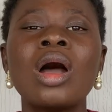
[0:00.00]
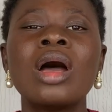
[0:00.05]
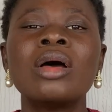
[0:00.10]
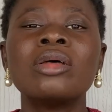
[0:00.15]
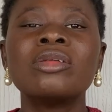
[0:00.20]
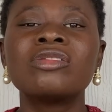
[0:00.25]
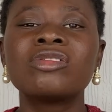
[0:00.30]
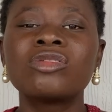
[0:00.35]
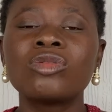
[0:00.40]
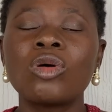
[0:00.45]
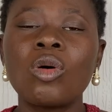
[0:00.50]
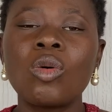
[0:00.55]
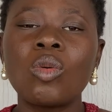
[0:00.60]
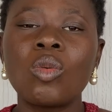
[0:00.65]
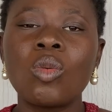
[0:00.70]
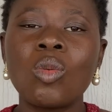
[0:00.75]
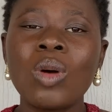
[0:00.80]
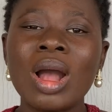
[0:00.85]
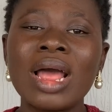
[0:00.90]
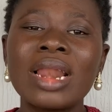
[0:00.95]
So
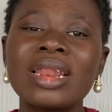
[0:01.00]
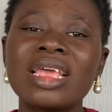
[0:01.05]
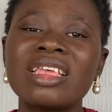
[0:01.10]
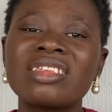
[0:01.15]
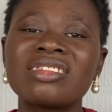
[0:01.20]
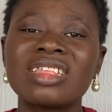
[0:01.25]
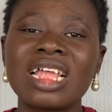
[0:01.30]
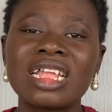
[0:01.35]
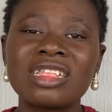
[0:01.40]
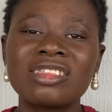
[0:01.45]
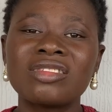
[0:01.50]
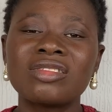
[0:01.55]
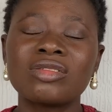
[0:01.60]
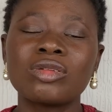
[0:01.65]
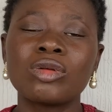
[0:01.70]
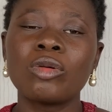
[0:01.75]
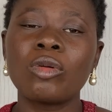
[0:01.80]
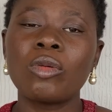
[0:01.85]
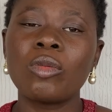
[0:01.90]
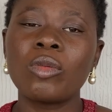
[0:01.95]
one is that
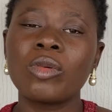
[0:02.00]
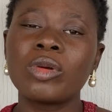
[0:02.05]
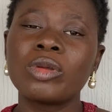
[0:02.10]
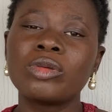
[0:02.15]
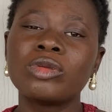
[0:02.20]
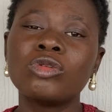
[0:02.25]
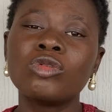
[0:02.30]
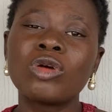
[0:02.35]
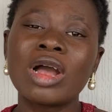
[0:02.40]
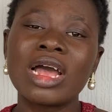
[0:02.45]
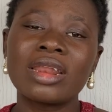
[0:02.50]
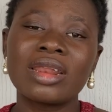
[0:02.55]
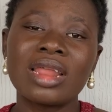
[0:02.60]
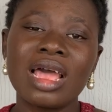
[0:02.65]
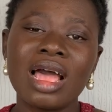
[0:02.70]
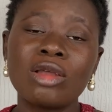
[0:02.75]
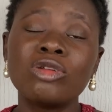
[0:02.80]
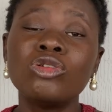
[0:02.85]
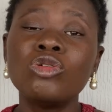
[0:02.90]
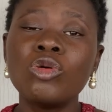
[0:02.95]
you
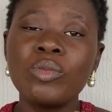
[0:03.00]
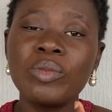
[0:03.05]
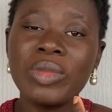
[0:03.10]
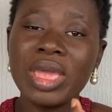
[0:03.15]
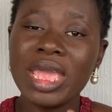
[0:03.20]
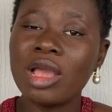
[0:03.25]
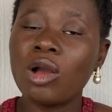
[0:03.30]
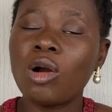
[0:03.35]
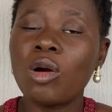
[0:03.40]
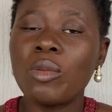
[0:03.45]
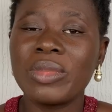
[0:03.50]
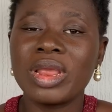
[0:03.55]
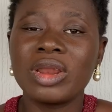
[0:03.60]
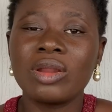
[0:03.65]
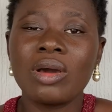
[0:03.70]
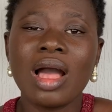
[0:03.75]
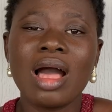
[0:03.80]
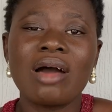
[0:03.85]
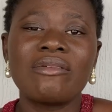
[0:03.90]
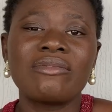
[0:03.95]
may or may
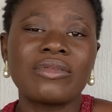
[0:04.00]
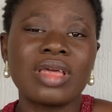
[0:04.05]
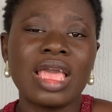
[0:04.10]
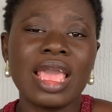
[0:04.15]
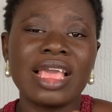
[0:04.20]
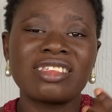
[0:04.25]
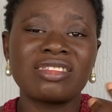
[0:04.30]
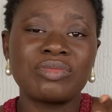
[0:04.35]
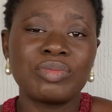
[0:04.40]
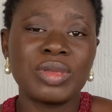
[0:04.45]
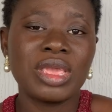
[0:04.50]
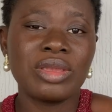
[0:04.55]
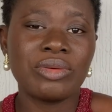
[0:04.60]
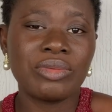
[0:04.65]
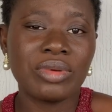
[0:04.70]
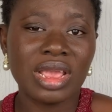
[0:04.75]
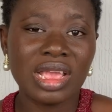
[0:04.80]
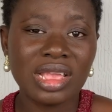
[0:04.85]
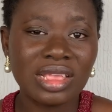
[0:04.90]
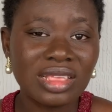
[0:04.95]
not have
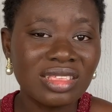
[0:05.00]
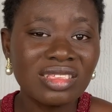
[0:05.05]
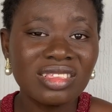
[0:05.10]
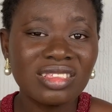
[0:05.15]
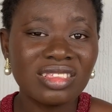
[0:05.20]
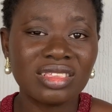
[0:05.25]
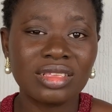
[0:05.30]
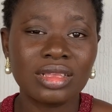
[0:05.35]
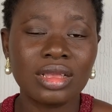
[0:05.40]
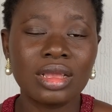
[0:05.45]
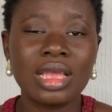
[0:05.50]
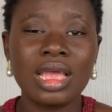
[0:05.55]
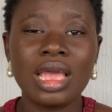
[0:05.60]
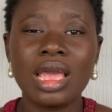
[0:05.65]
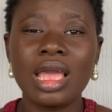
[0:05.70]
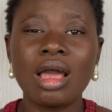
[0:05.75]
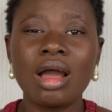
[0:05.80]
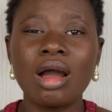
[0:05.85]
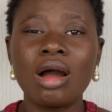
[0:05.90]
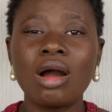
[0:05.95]
experience
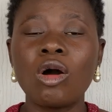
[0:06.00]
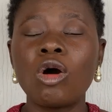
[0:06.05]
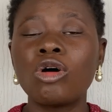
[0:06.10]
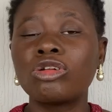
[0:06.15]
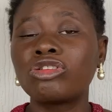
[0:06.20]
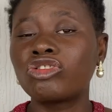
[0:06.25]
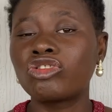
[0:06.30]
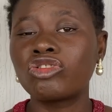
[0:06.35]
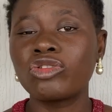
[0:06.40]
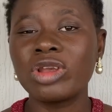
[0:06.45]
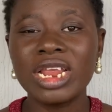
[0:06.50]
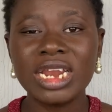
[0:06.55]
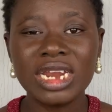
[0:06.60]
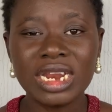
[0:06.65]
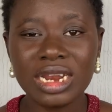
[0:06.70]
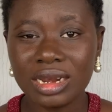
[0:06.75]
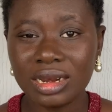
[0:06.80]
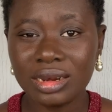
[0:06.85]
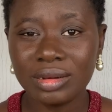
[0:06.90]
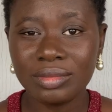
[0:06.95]
or
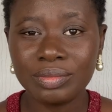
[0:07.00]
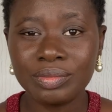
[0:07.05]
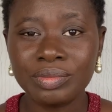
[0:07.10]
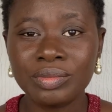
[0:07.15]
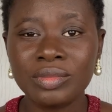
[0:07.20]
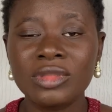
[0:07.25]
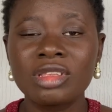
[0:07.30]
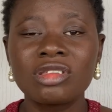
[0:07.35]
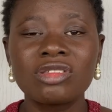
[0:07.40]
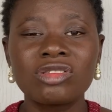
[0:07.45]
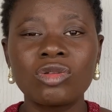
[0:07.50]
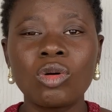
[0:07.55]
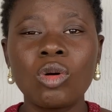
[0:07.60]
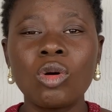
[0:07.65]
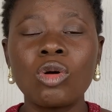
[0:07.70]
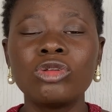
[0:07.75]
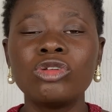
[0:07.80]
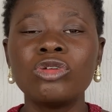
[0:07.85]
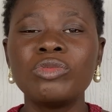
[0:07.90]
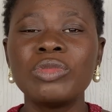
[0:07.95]
training. So
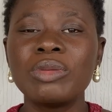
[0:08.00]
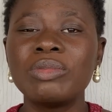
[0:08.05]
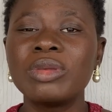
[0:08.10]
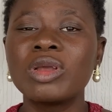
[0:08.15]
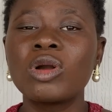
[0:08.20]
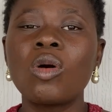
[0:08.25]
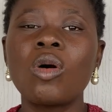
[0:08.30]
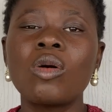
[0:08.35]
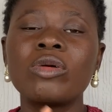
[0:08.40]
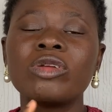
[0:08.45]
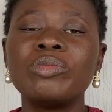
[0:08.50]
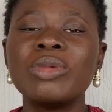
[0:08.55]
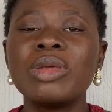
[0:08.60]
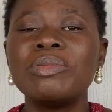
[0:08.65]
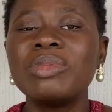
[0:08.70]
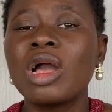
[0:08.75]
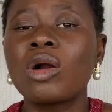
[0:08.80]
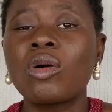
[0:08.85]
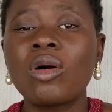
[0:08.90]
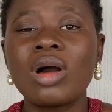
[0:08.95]
you may
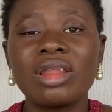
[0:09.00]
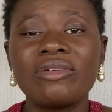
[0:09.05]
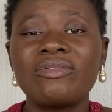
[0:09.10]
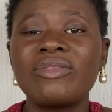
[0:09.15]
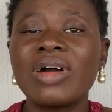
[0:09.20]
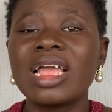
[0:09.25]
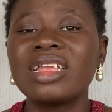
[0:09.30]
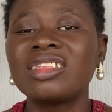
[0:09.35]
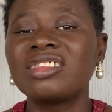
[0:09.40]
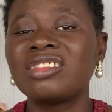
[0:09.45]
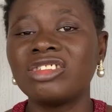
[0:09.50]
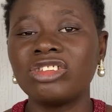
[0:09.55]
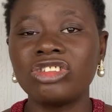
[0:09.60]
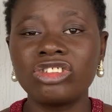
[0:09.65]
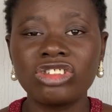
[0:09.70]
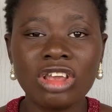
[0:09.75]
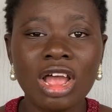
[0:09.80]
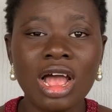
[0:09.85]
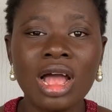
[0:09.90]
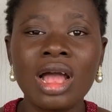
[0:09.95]
be a qualified
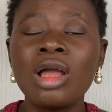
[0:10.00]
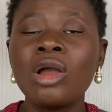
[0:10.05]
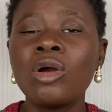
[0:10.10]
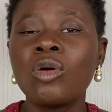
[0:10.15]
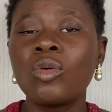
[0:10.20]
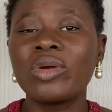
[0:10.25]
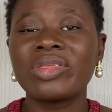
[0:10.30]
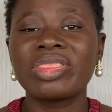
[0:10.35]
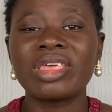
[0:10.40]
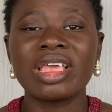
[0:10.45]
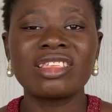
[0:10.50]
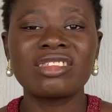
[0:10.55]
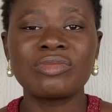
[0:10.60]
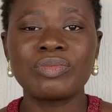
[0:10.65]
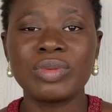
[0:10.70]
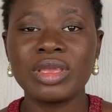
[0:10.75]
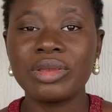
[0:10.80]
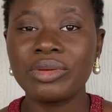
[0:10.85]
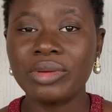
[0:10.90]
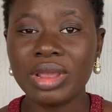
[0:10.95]
teacher with
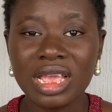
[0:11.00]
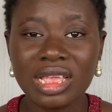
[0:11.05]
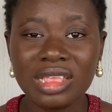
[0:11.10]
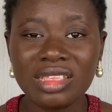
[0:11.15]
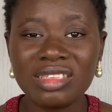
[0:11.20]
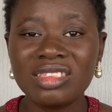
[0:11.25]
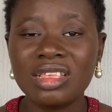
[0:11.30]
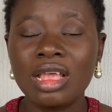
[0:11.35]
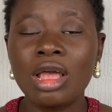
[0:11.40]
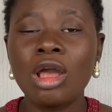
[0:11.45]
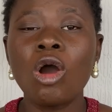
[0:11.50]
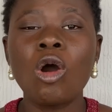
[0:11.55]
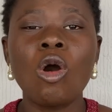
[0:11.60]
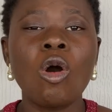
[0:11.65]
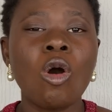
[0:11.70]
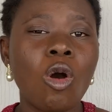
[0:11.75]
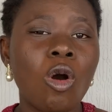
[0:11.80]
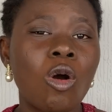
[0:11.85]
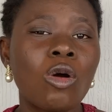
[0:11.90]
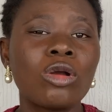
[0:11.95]
experience,
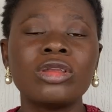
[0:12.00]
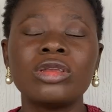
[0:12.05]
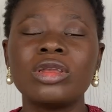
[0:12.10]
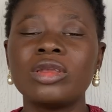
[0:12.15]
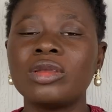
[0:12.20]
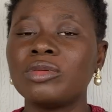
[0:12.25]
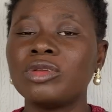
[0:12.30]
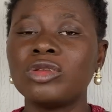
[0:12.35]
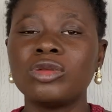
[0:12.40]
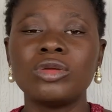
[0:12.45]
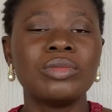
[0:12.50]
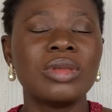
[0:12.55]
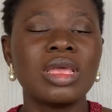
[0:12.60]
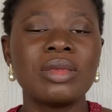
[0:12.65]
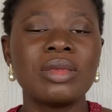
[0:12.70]
or it